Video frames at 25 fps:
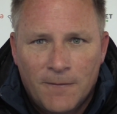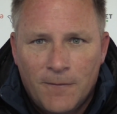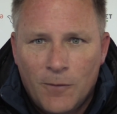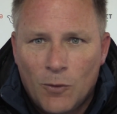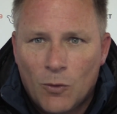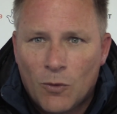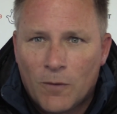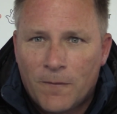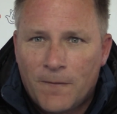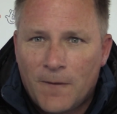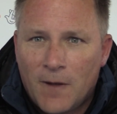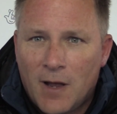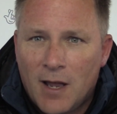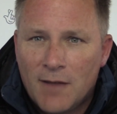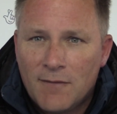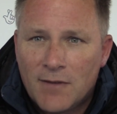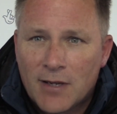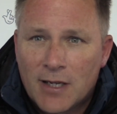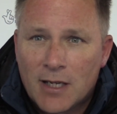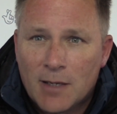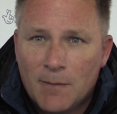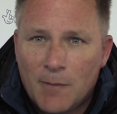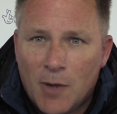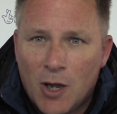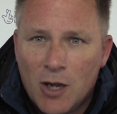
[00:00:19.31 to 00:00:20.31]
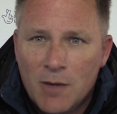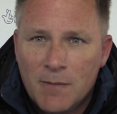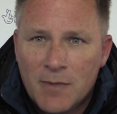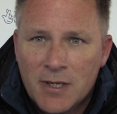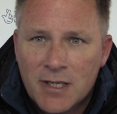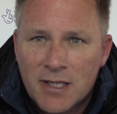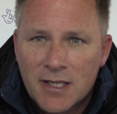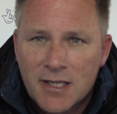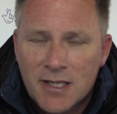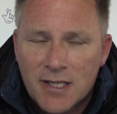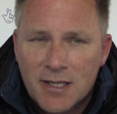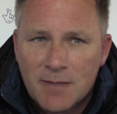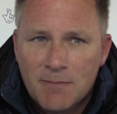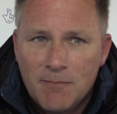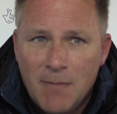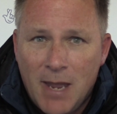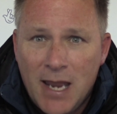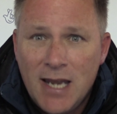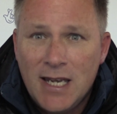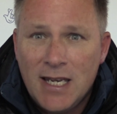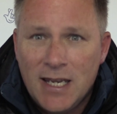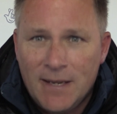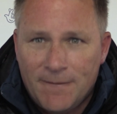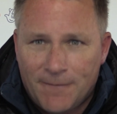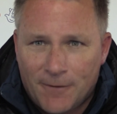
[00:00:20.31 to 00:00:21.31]
4 or 5 little moments,
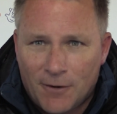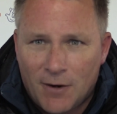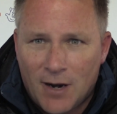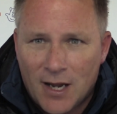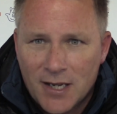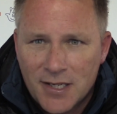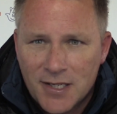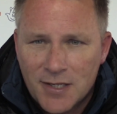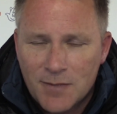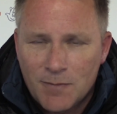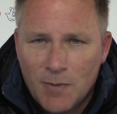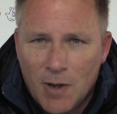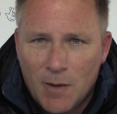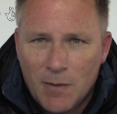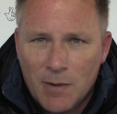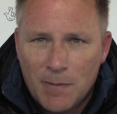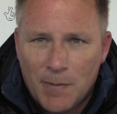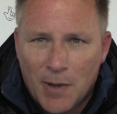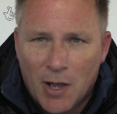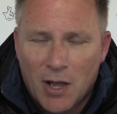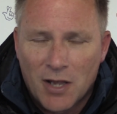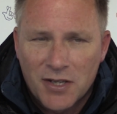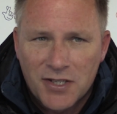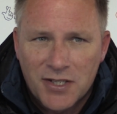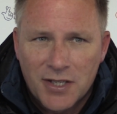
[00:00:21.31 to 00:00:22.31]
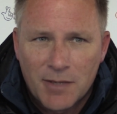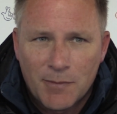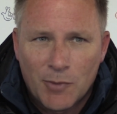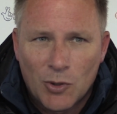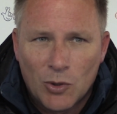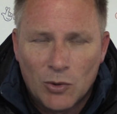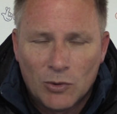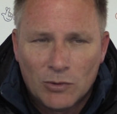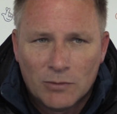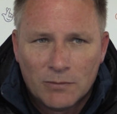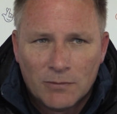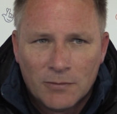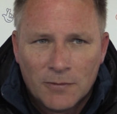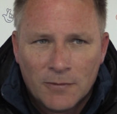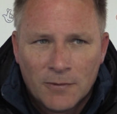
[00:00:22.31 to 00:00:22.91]
mainly for us, where we passed the ball,